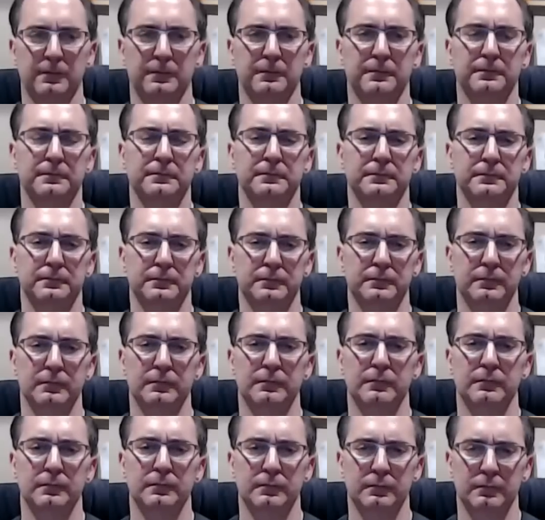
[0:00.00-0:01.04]

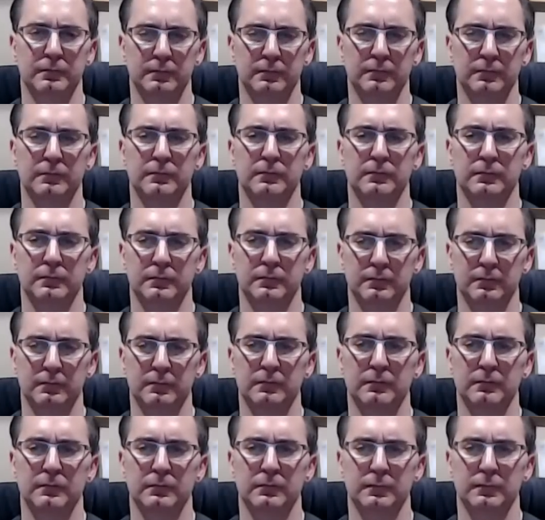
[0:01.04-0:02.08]

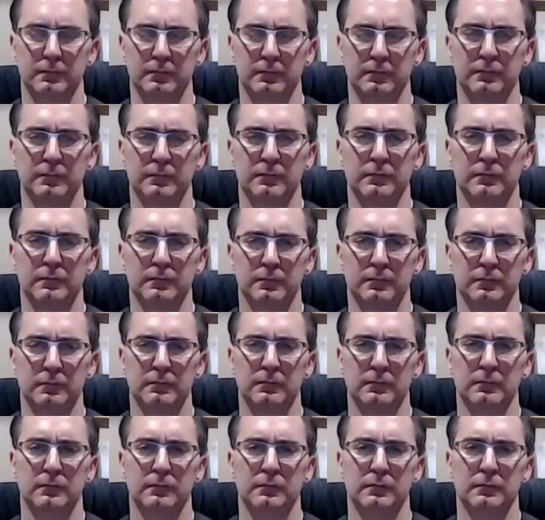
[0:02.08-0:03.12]

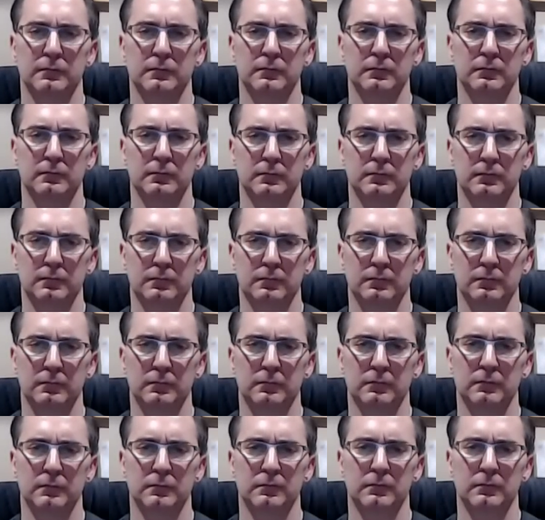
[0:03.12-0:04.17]

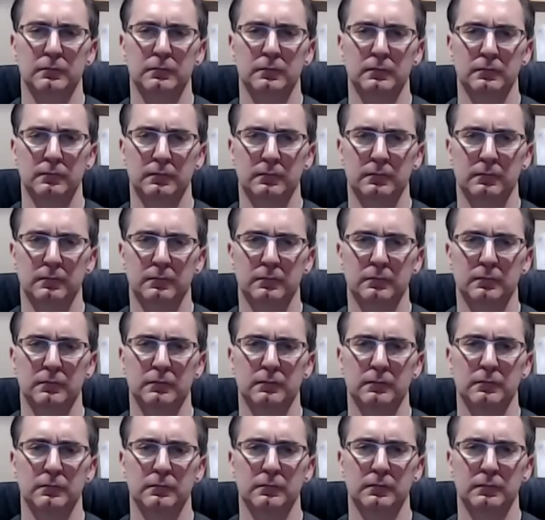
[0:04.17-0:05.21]

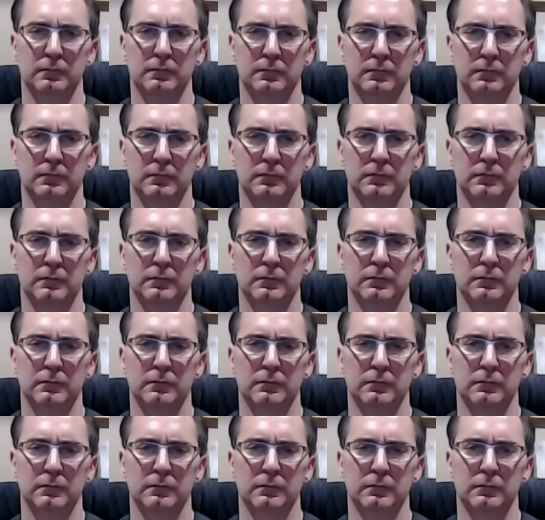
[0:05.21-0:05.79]
This person isn't speaking.